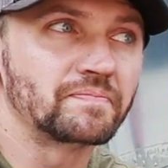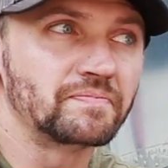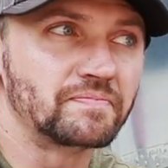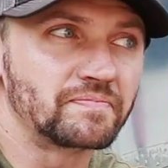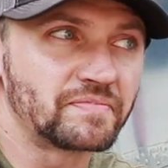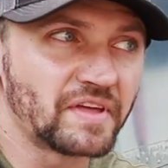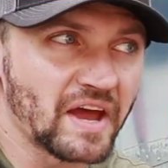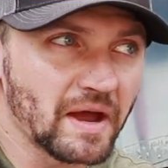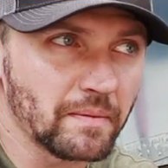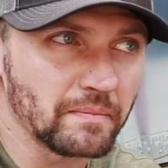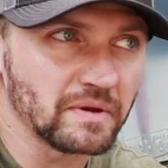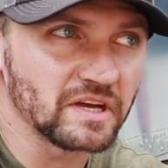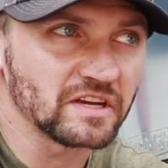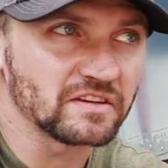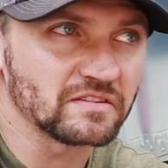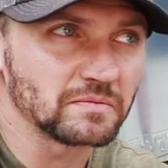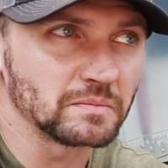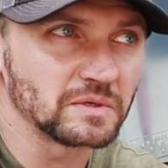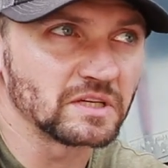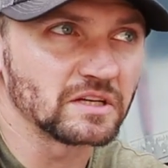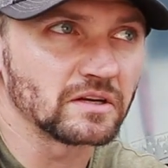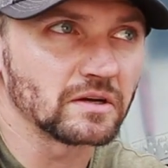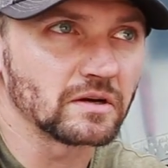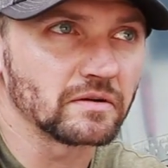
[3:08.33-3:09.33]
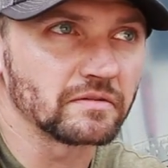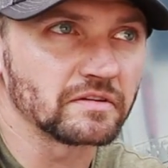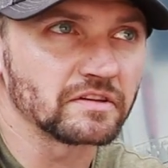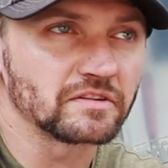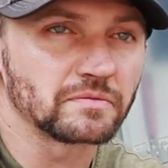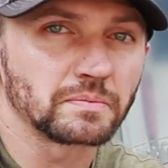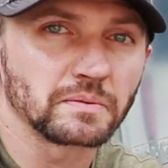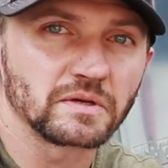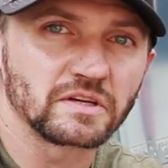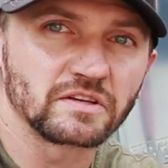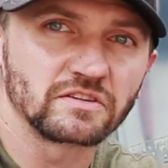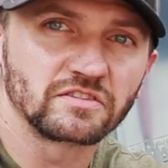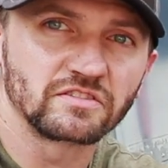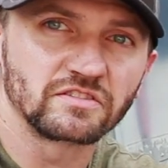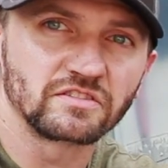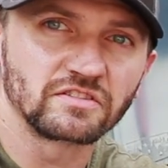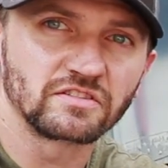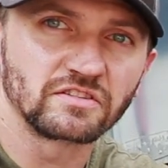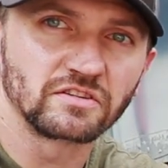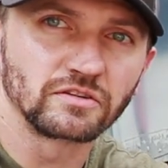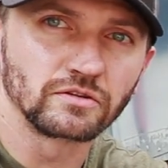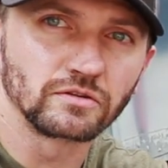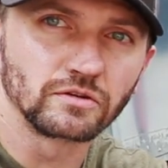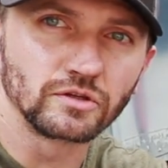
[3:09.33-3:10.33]
That makes me nervous
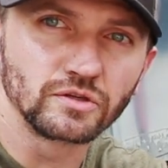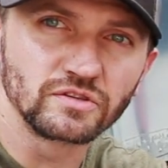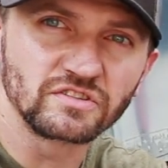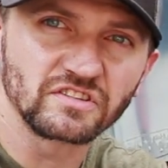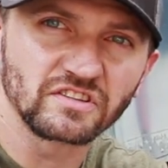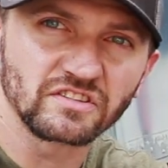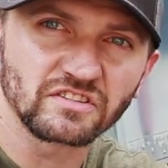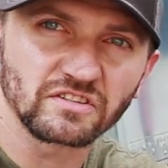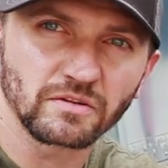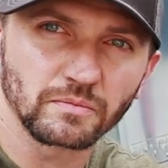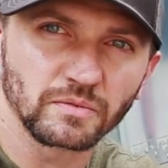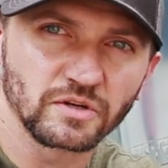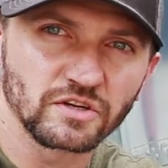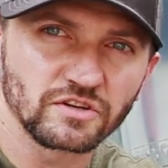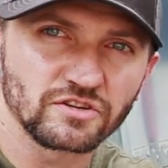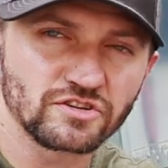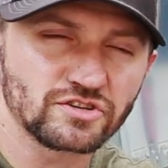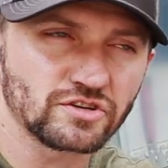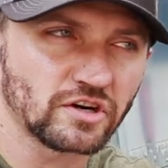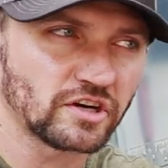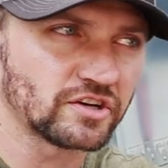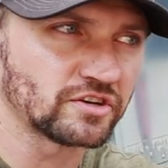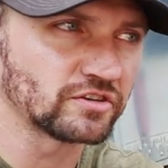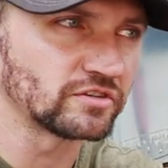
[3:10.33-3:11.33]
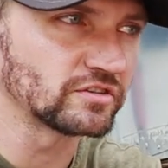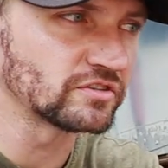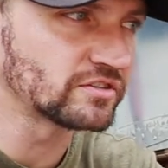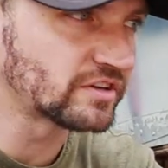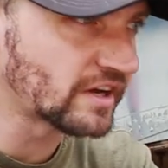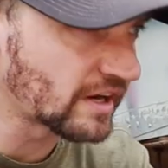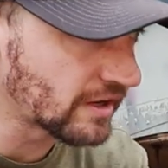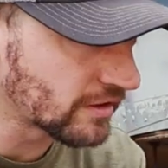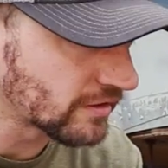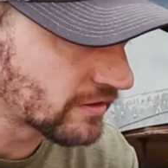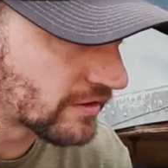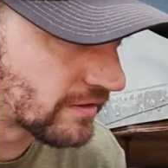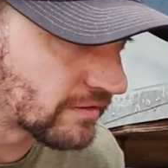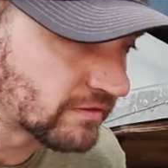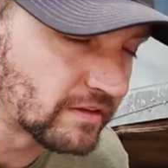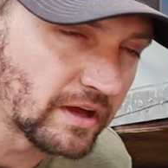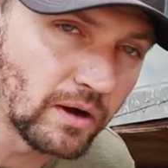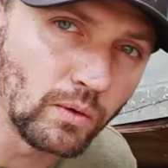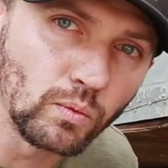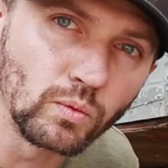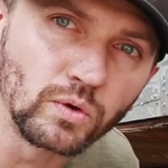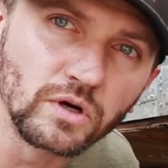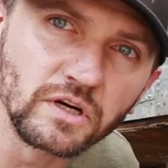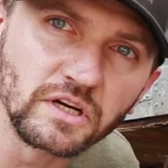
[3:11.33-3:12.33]
because you're losing some of your structural integrity of
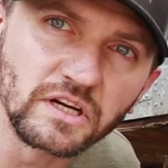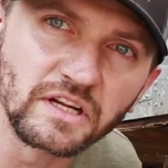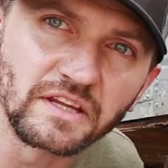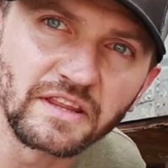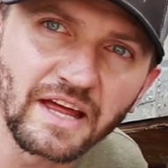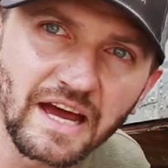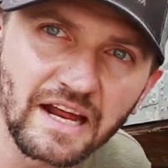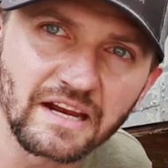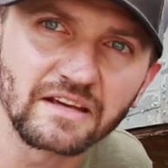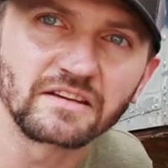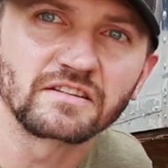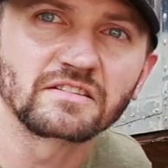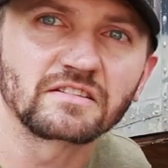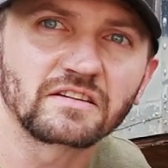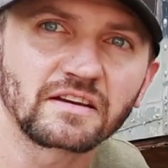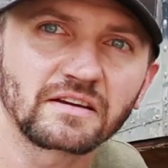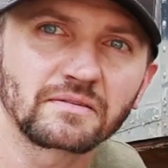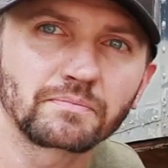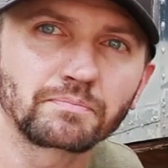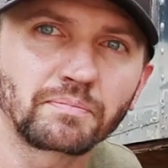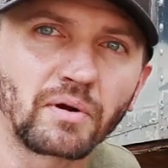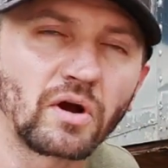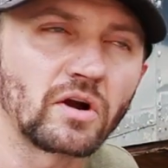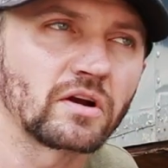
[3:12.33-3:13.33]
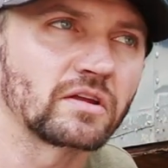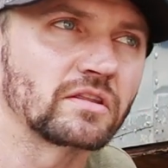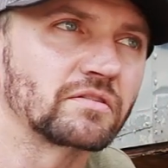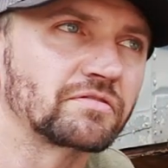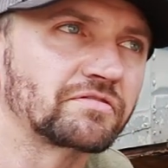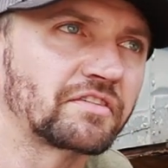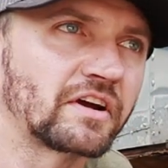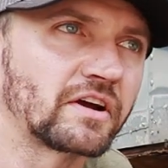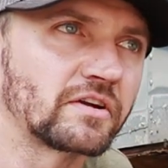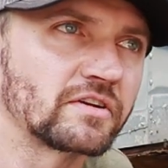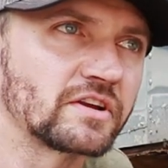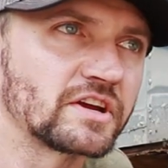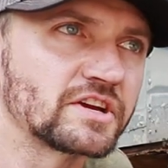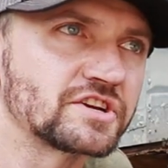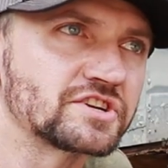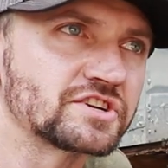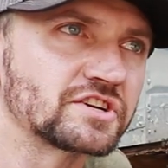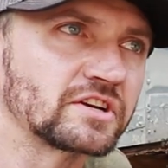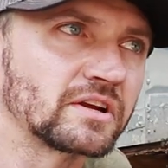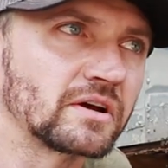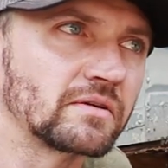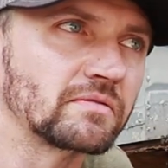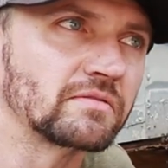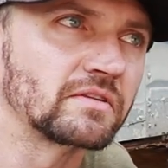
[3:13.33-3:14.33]
that wood, and that is part of the
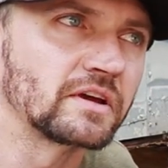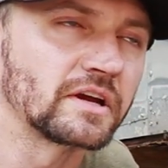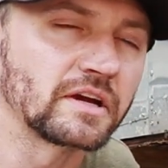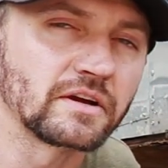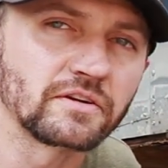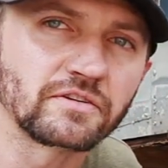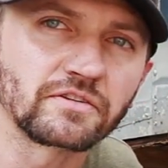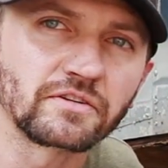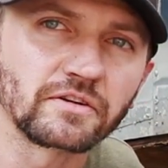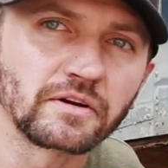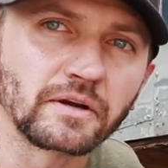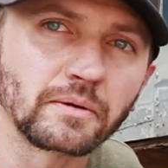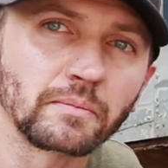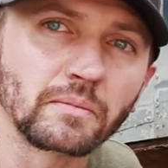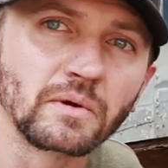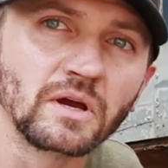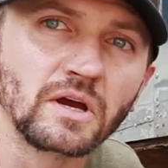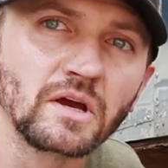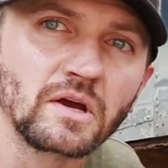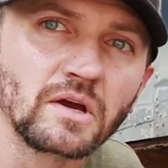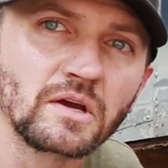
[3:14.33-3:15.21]
foundation of the AIRSTREAM.